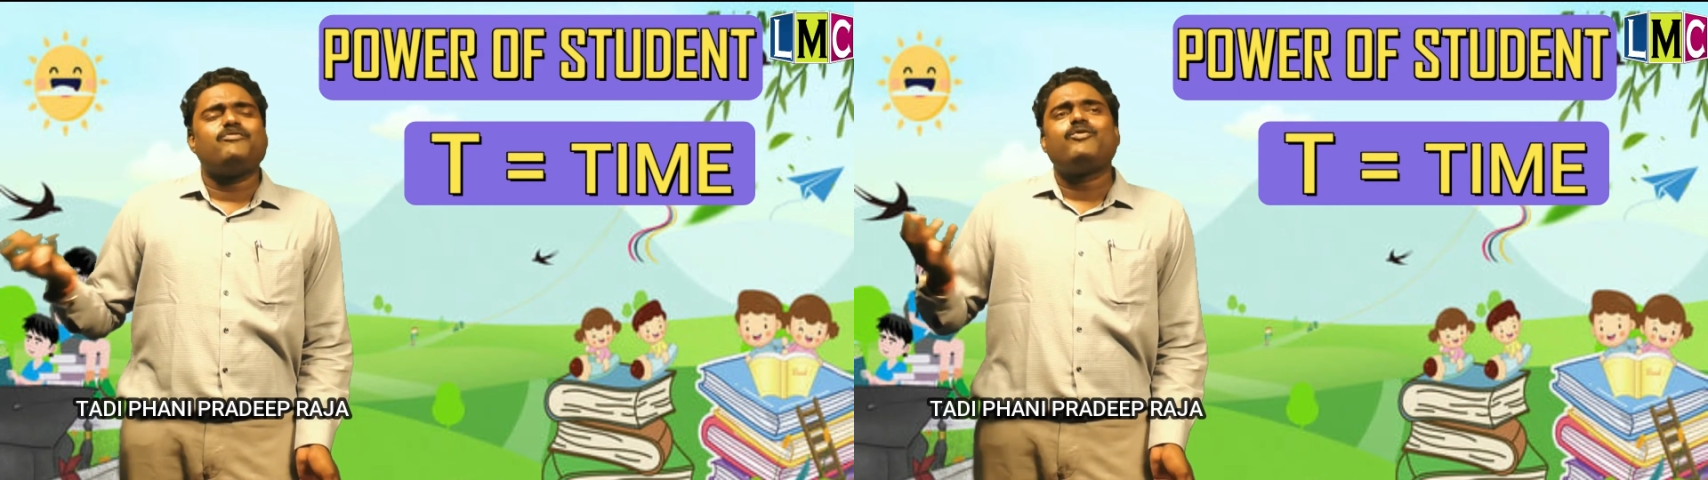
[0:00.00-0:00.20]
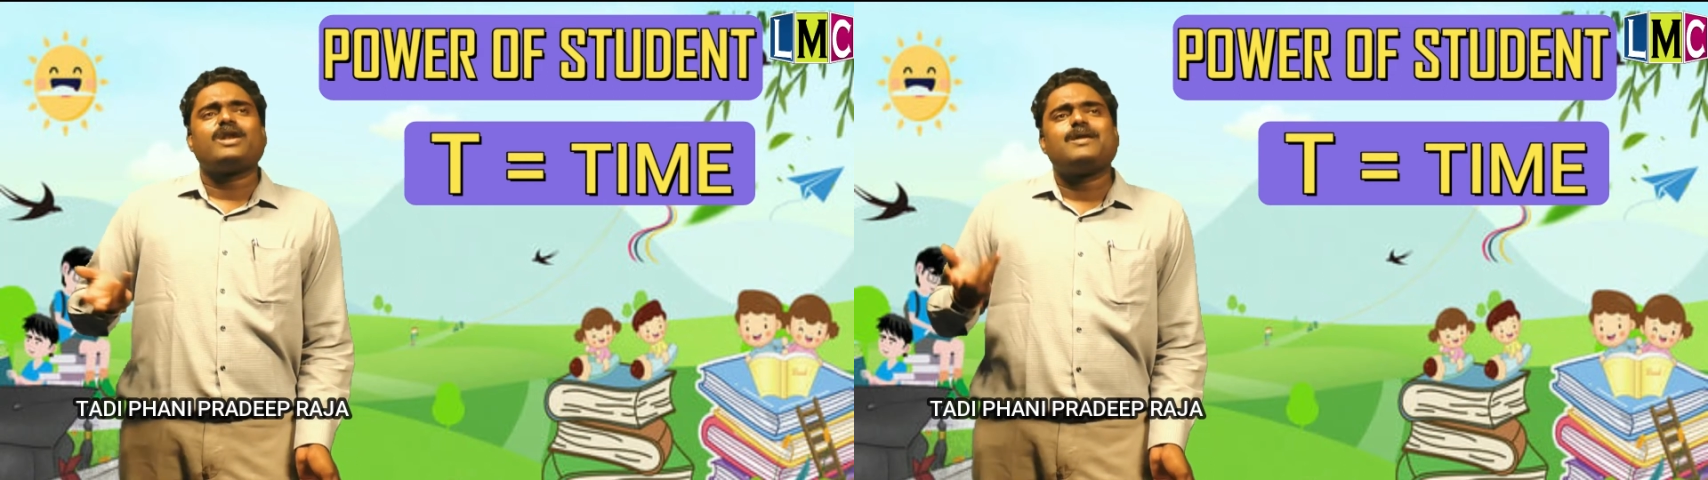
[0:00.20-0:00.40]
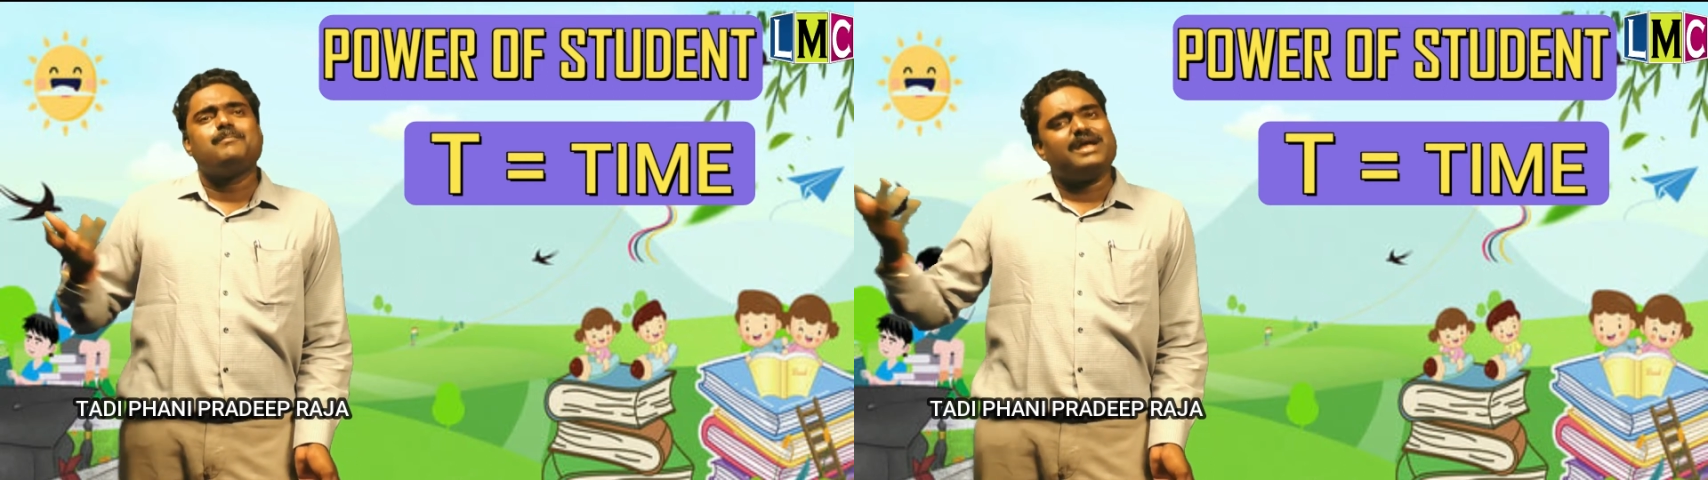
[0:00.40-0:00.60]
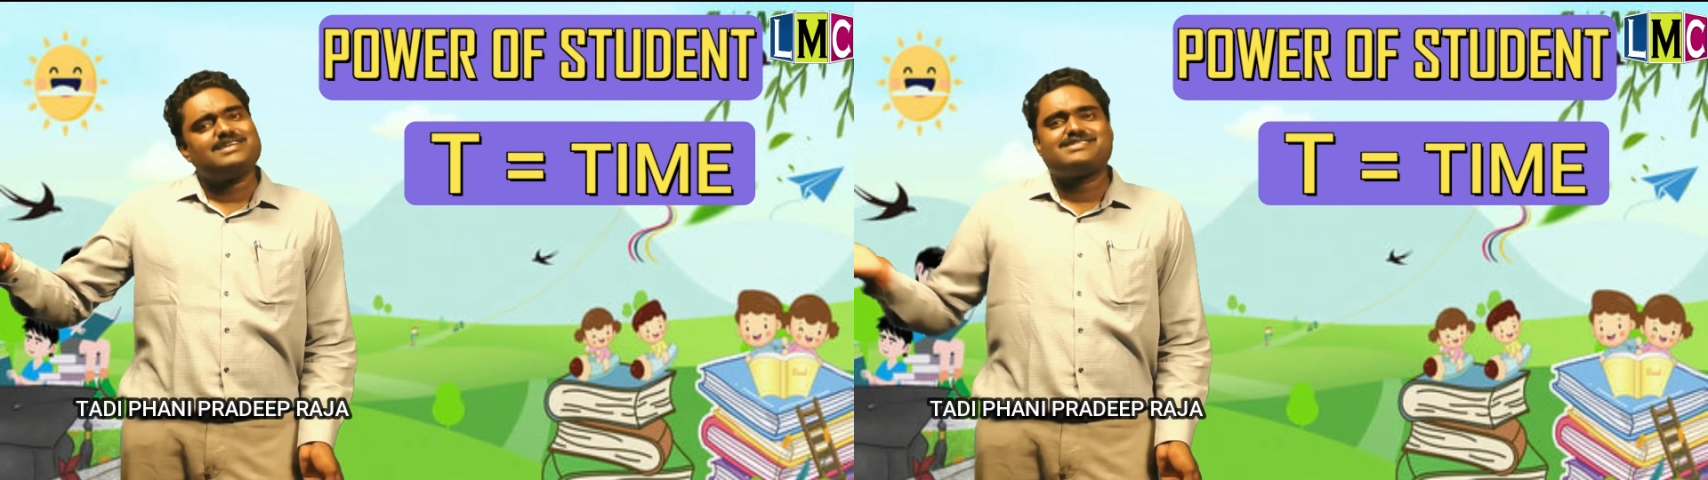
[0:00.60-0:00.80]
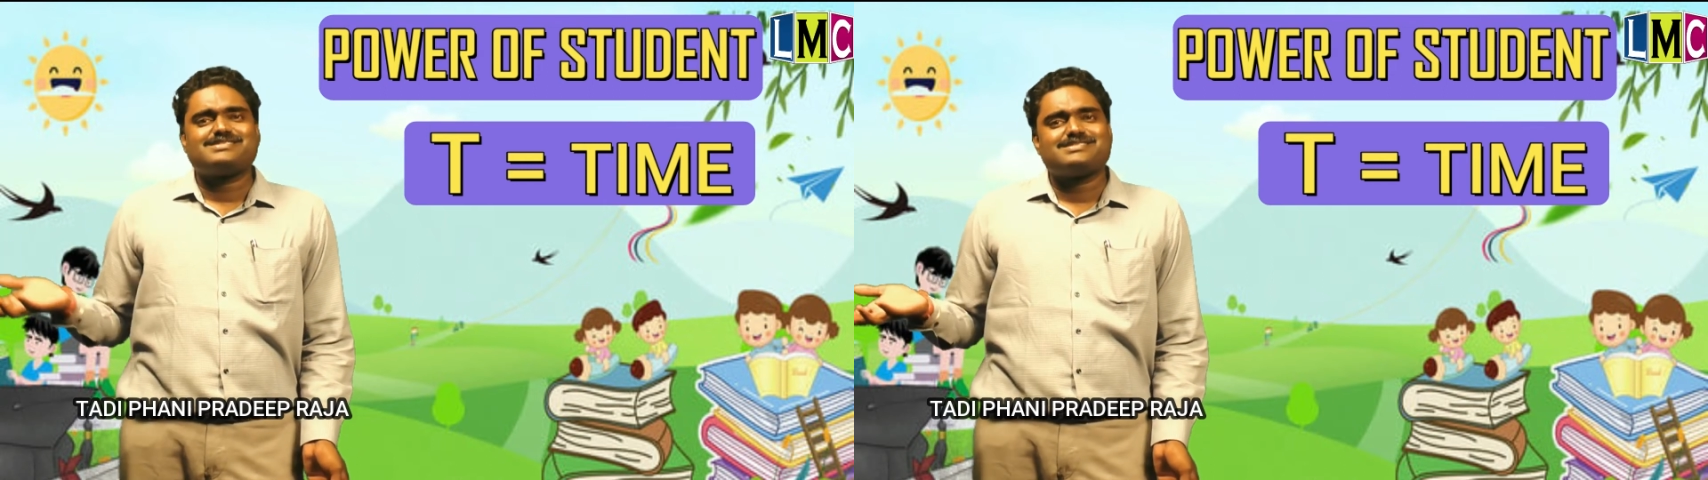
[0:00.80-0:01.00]
before it
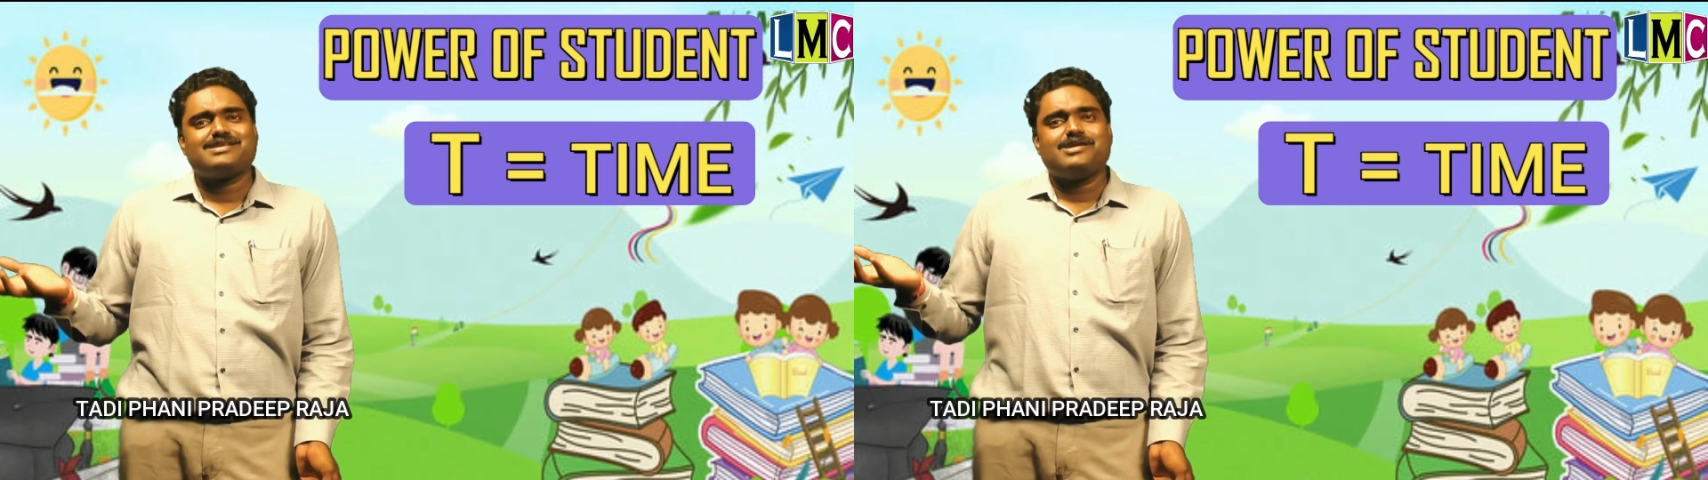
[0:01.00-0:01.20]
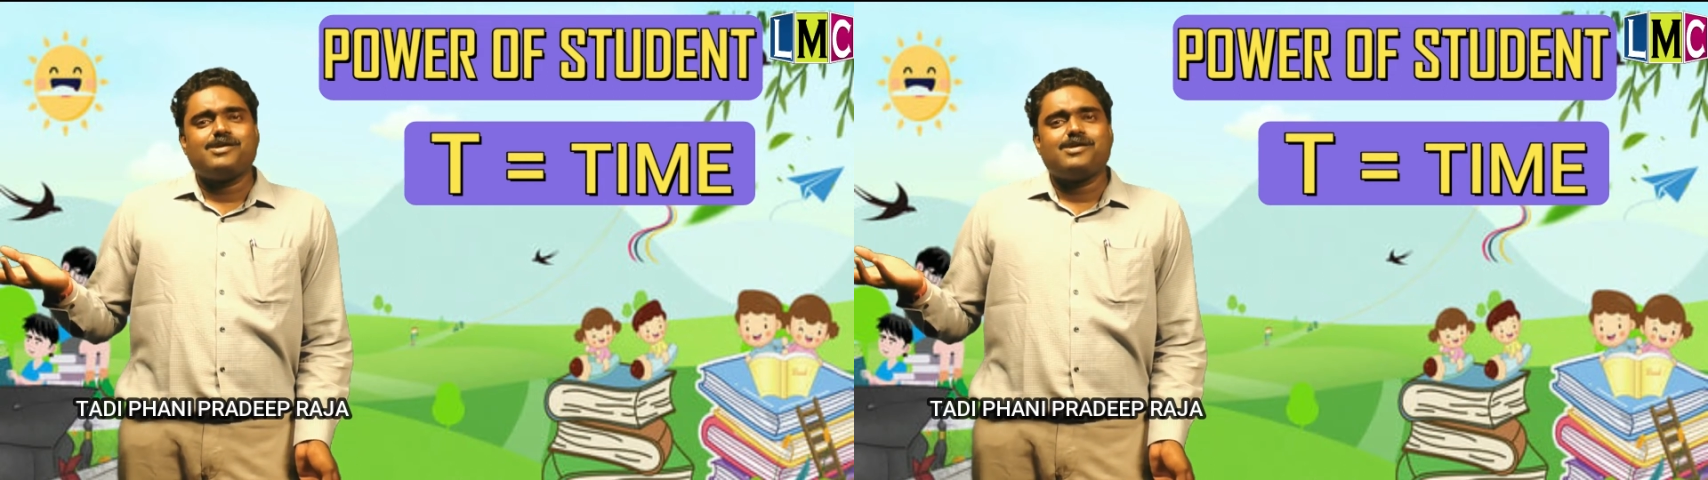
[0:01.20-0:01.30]
melts.